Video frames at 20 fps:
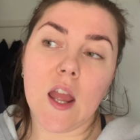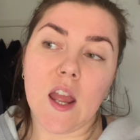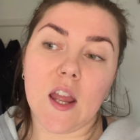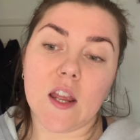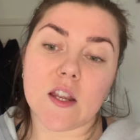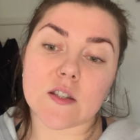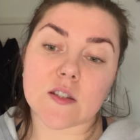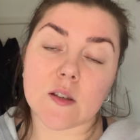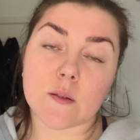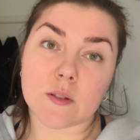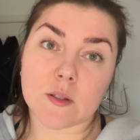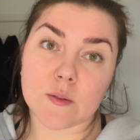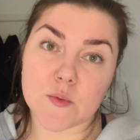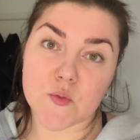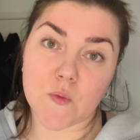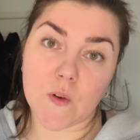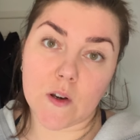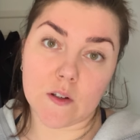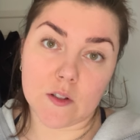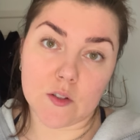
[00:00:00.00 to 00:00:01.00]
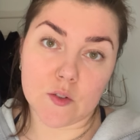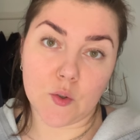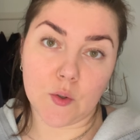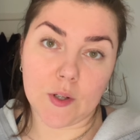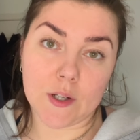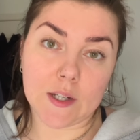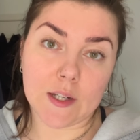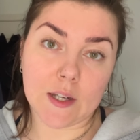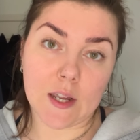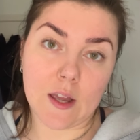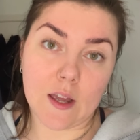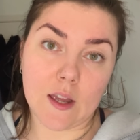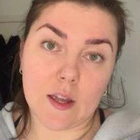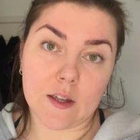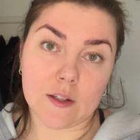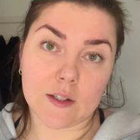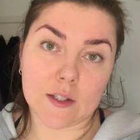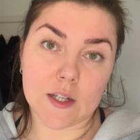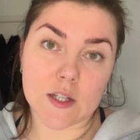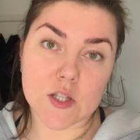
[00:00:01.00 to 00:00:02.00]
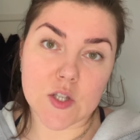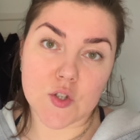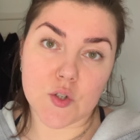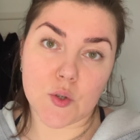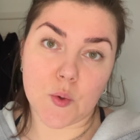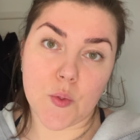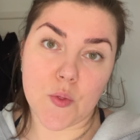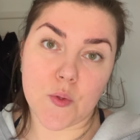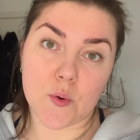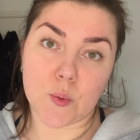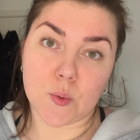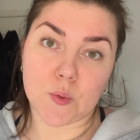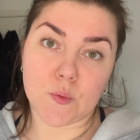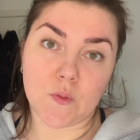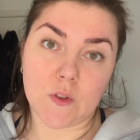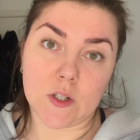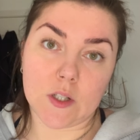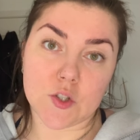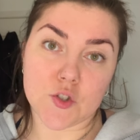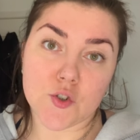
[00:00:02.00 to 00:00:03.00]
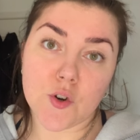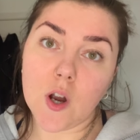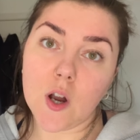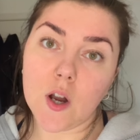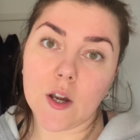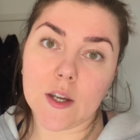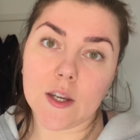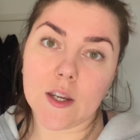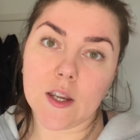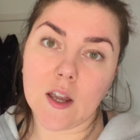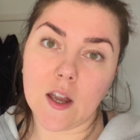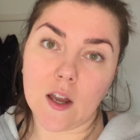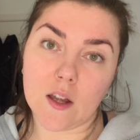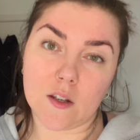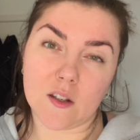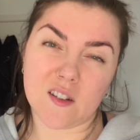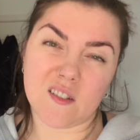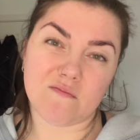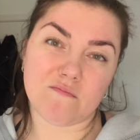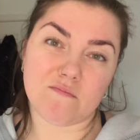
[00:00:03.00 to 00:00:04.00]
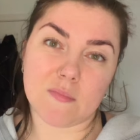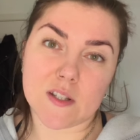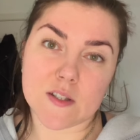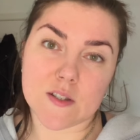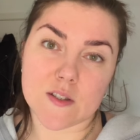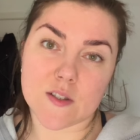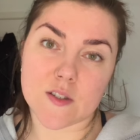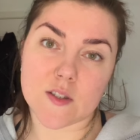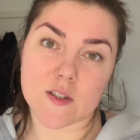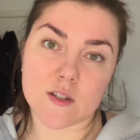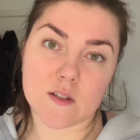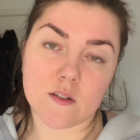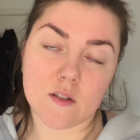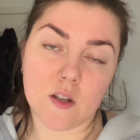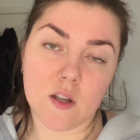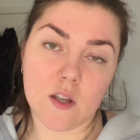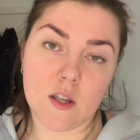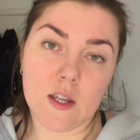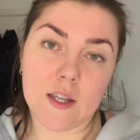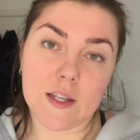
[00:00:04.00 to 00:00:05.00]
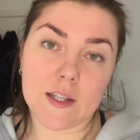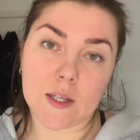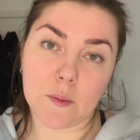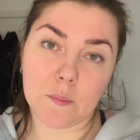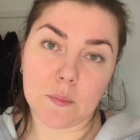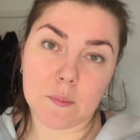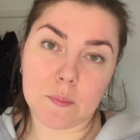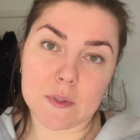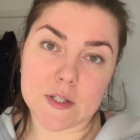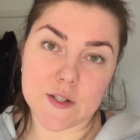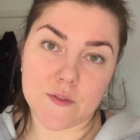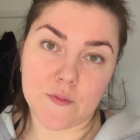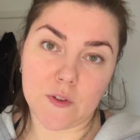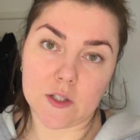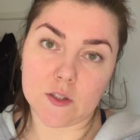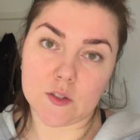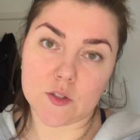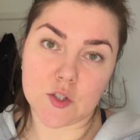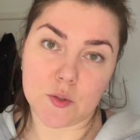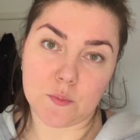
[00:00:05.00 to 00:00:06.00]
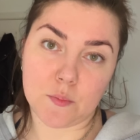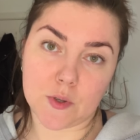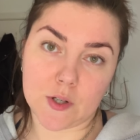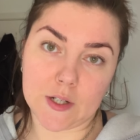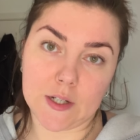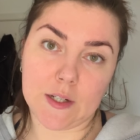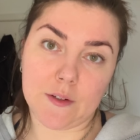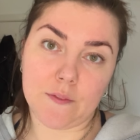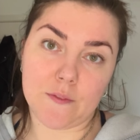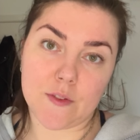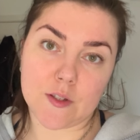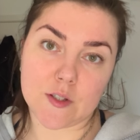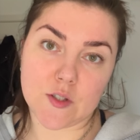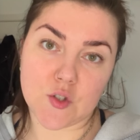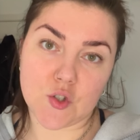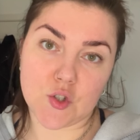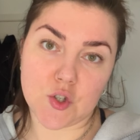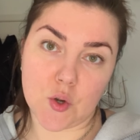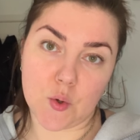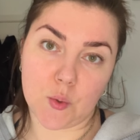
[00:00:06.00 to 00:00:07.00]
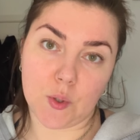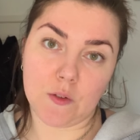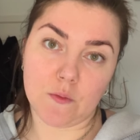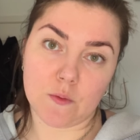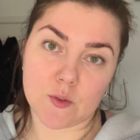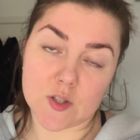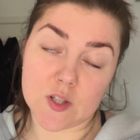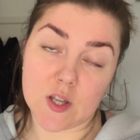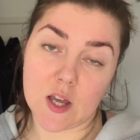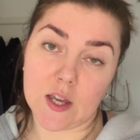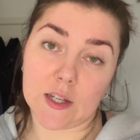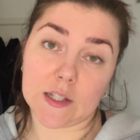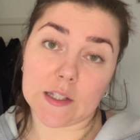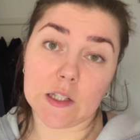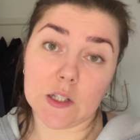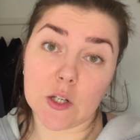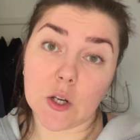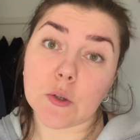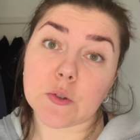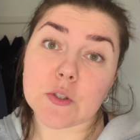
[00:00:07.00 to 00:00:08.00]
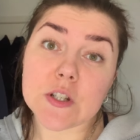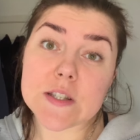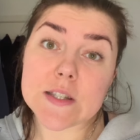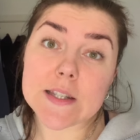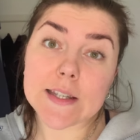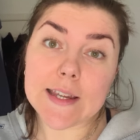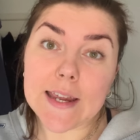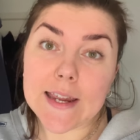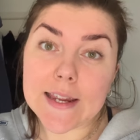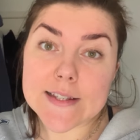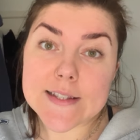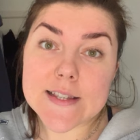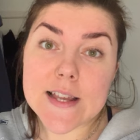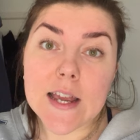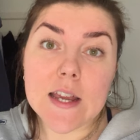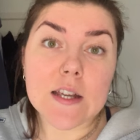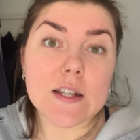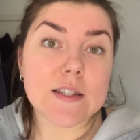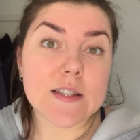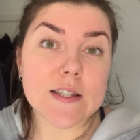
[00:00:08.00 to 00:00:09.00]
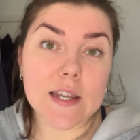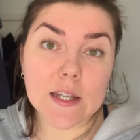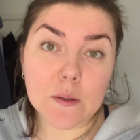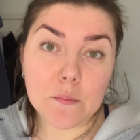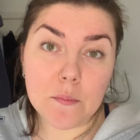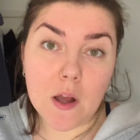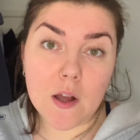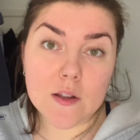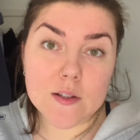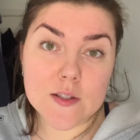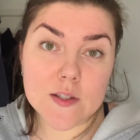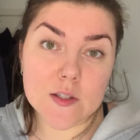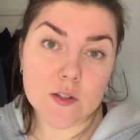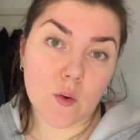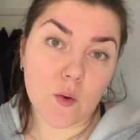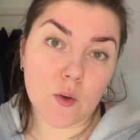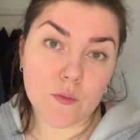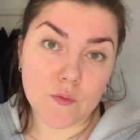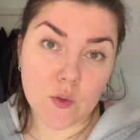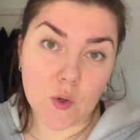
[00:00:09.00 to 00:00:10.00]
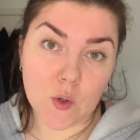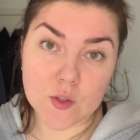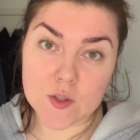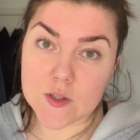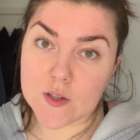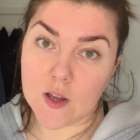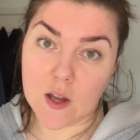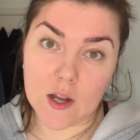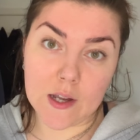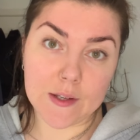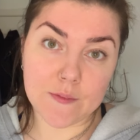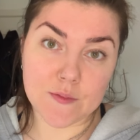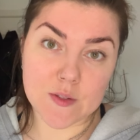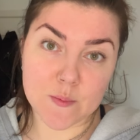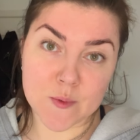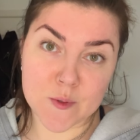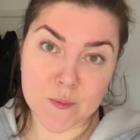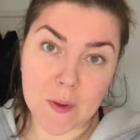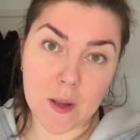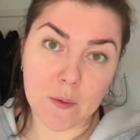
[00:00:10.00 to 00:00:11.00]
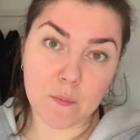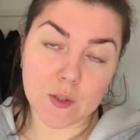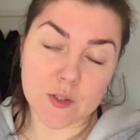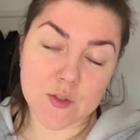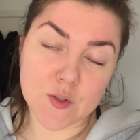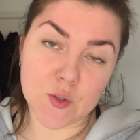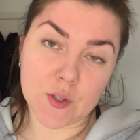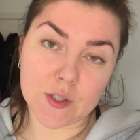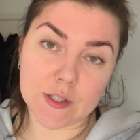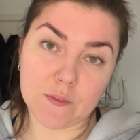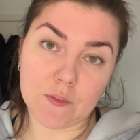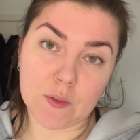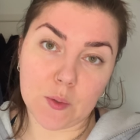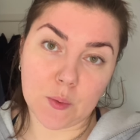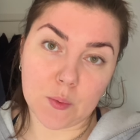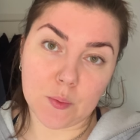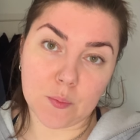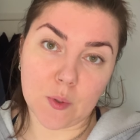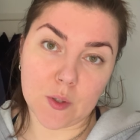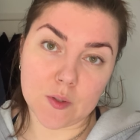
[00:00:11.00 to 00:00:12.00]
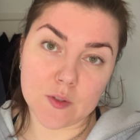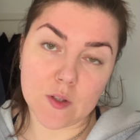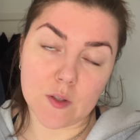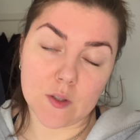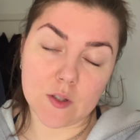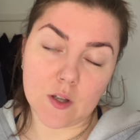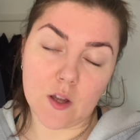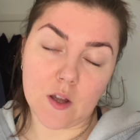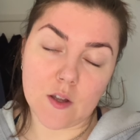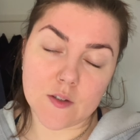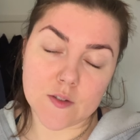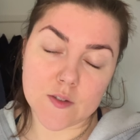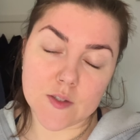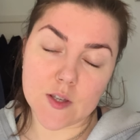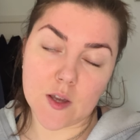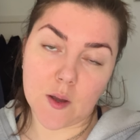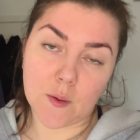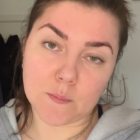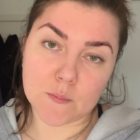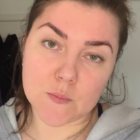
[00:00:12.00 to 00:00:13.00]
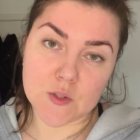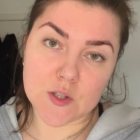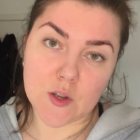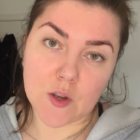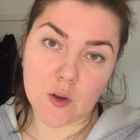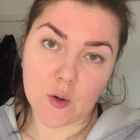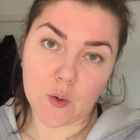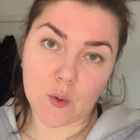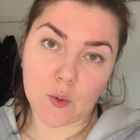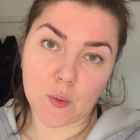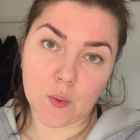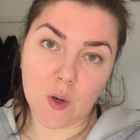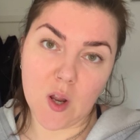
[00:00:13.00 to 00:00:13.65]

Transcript: is sometimes very annoying and gets your throat really dry, and it can be a bit difficult to breathe. So he was like, you know, just in case, take a mask, or if not, I have some spare ones, so I'll give you some. So